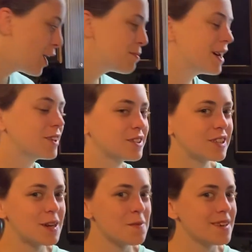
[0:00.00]
pickles are
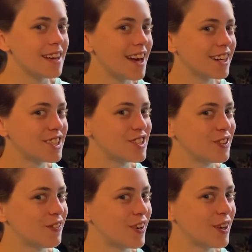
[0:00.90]
gonna be
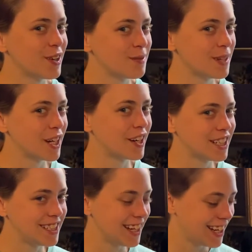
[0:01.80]
extra firm and
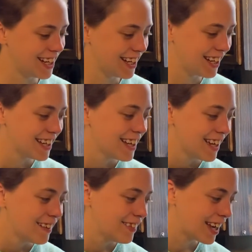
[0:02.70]
crunchy
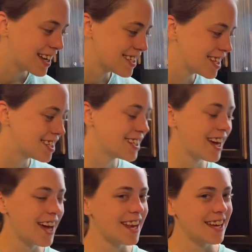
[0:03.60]
because it's
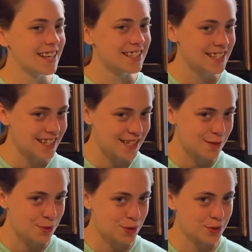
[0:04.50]
not a
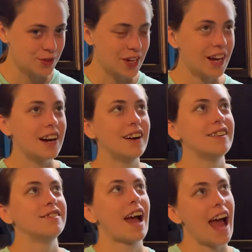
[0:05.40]
teaspoon
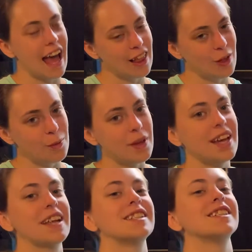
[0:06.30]
of alum,
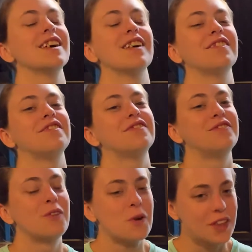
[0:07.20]
it's
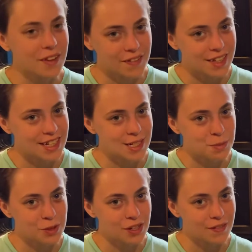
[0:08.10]
1/4 of a
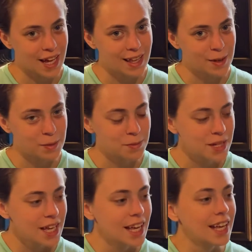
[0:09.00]
teaspoon of alum.
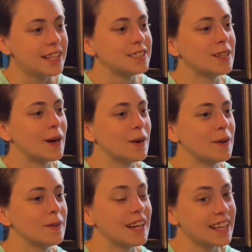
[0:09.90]

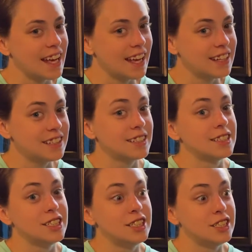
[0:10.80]
So again,
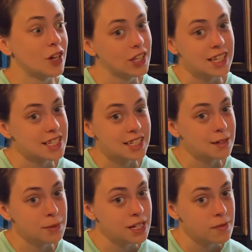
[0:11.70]
don't listen to
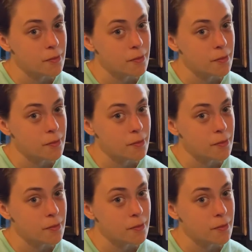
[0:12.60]
me.